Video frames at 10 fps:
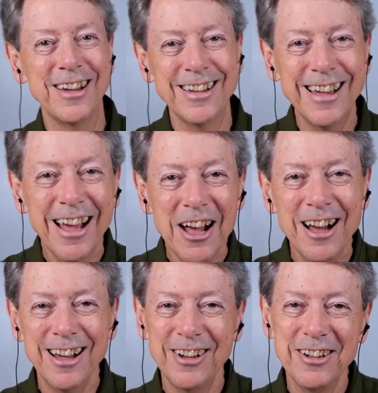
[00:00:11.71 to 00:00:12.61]
but
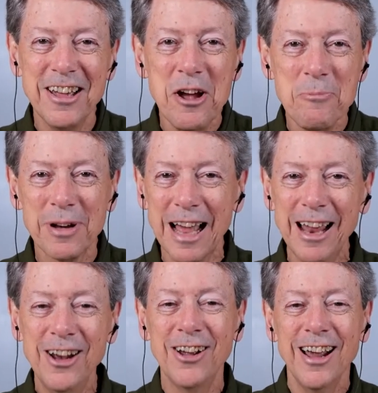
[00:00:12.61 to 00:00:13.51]

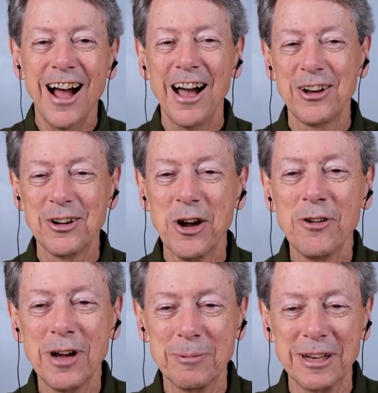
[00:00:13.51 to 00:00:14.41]
I, I don't know
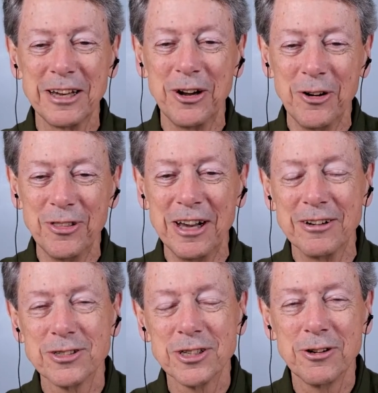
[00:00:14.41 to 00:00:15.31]
if I'm going to go
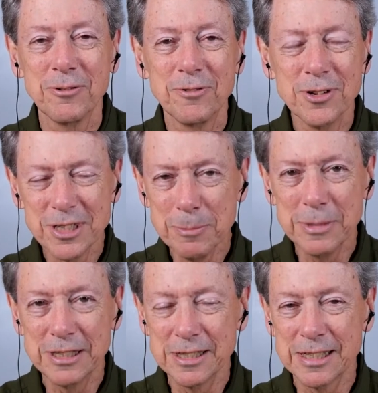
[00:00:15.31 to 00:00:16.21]
there. So, first, let
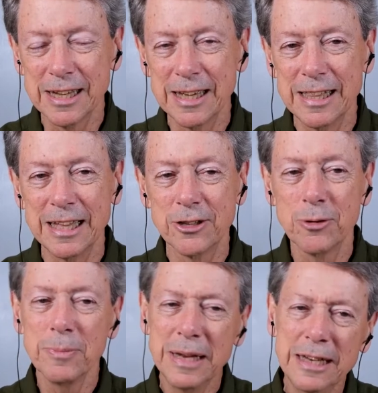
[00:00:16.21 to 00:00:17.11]
me just say that there
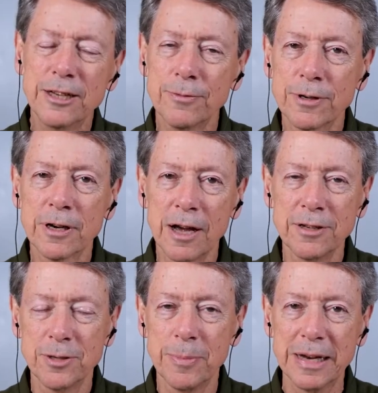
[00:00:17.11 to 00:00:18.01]
are many different
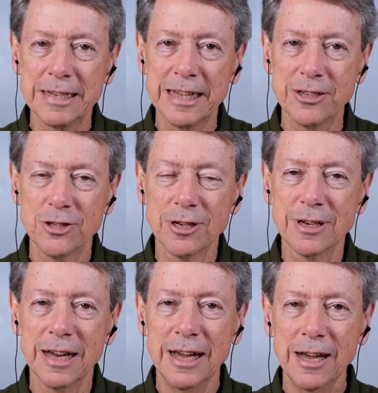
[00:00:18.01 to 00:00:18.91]
kinds of meditation,
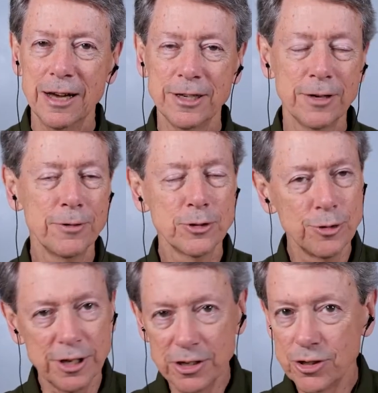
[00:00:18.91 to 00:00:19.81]
uh, different
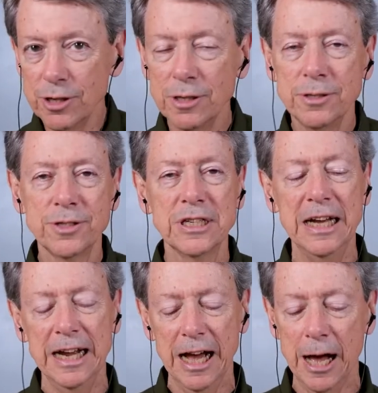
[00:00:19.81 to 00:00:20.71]
traditions.
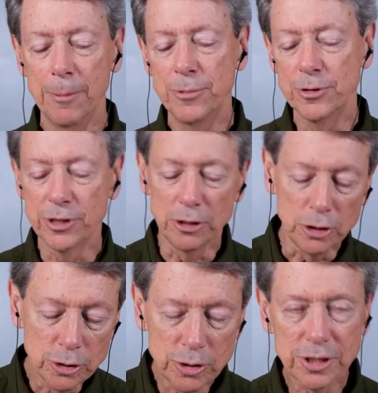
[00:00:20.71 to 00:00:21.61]
Um, there's a
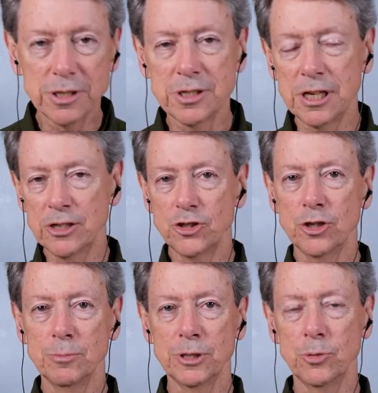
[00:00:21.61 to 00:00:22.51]
loose
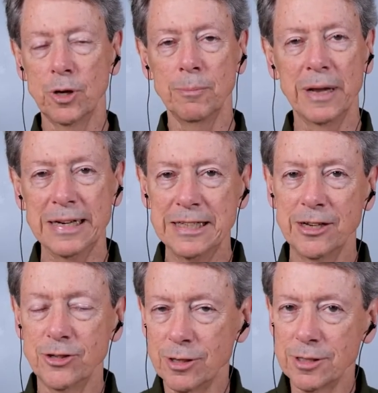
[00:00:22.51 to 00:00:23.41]
distinction between
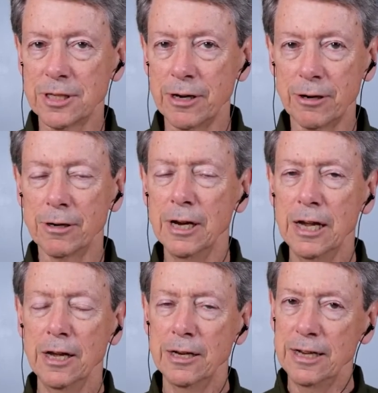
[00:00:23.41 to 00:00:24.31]
meditations that are
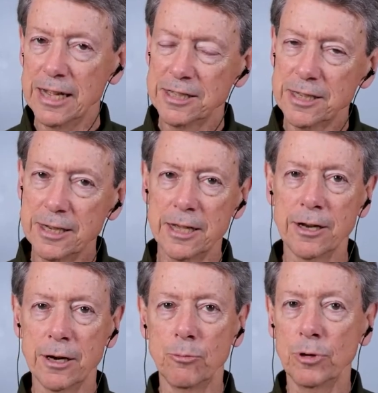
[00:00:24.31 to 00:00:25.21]
nested
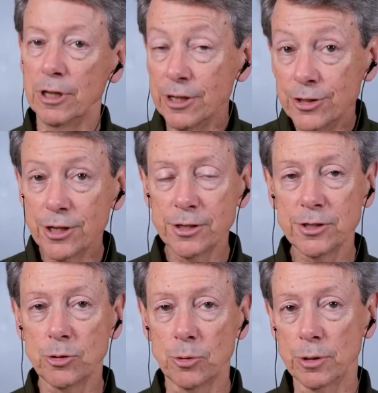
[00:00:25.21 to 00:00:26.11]
in a
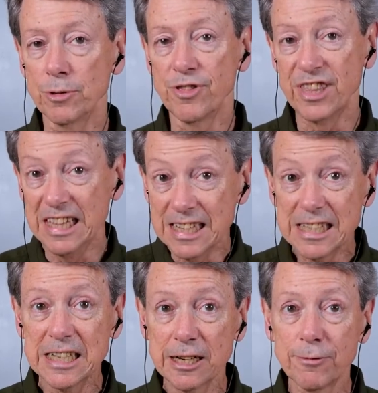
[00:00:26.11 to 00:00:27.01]
religious or
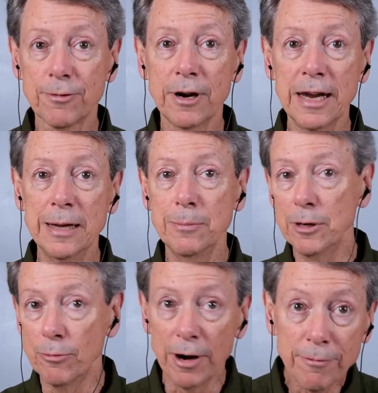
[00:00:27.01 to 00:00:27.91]
theistic frame
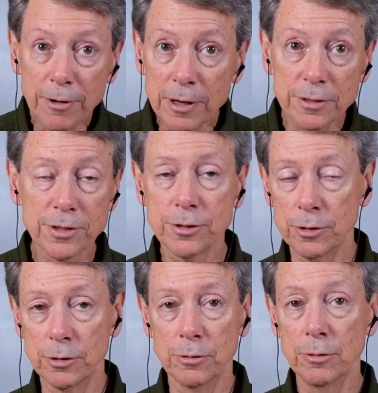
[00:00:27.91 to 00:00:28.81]
in reference
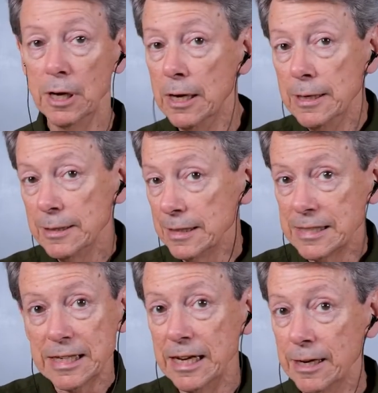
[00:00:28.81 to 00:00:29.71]
to
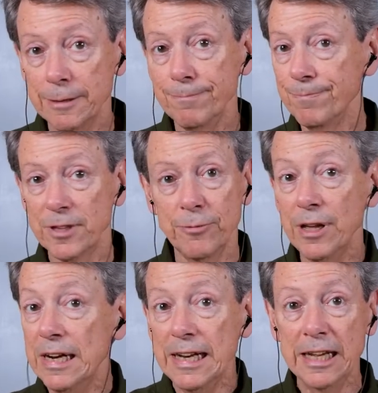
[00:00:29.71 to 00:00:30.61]
let's say a
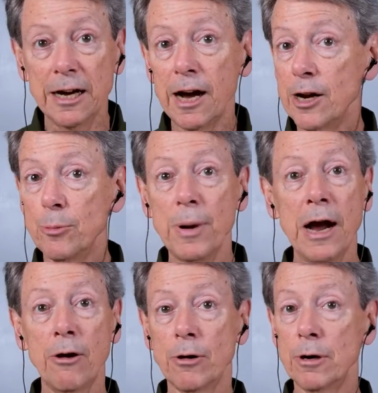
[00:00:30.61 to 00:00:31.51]
divinity, a higher
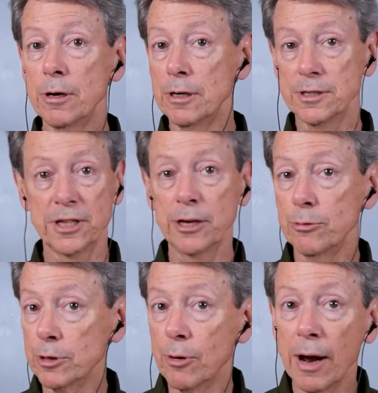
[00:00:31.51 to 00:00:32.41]
power, a
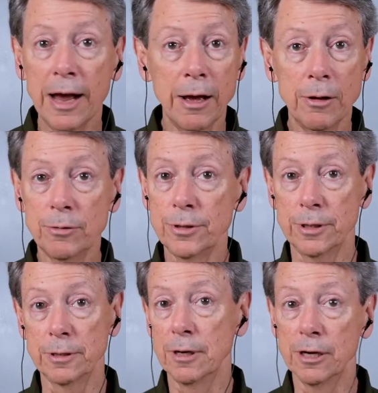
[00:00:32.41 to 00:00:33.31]
sacred ground,
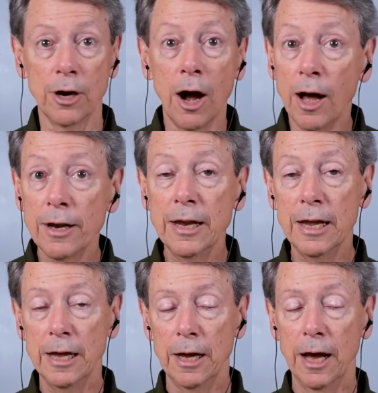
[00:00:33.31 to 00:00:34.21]
a, a god,
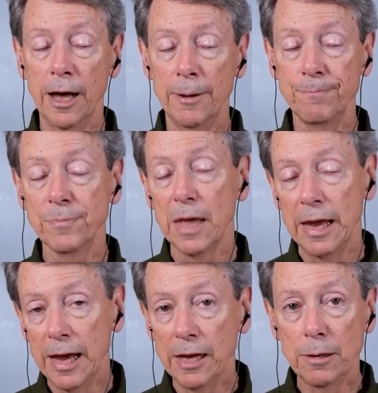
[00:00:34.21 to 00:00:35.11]
um,
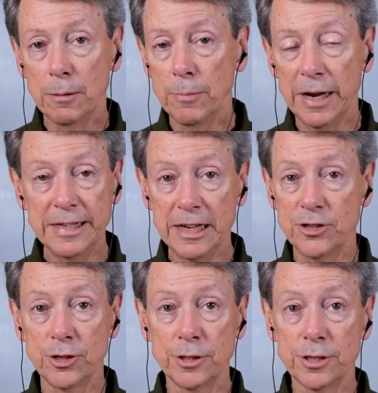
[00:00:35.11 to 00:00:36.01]
and
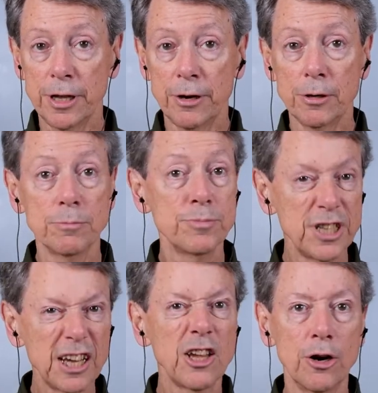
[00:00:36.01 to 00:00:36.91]
meditations that are
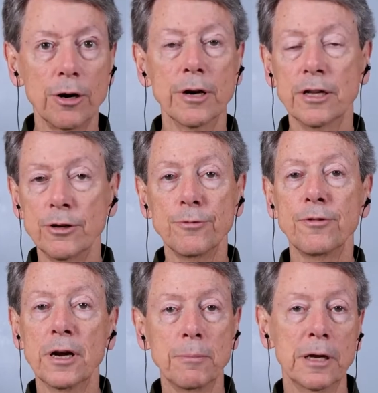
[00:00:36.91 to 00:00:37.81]
secular in their
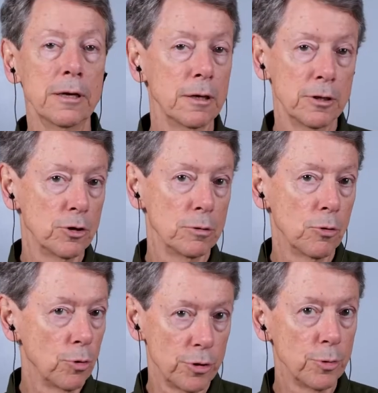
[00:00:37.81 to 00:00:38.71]
framing and their
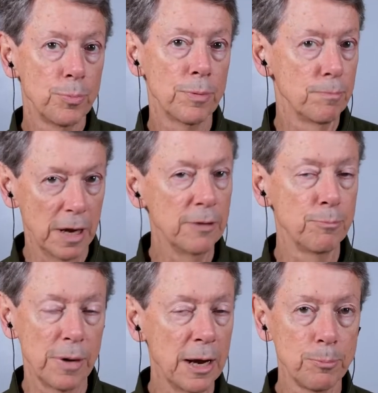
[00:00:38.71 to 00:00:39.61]
or their
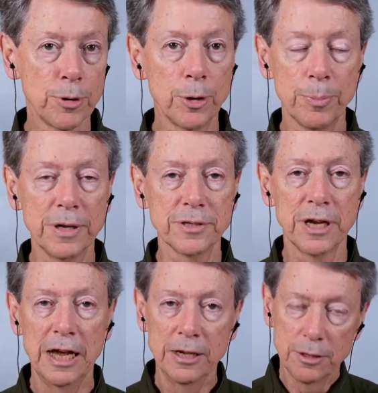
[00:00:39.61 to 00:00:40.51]
and and purpose.
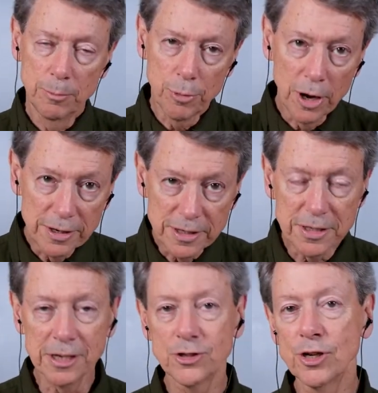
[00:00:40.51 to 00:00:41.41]
A broad
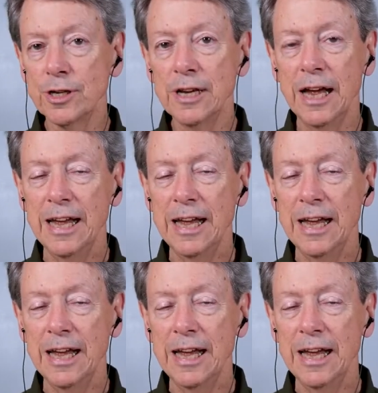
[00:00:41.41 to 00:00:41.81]
distinction.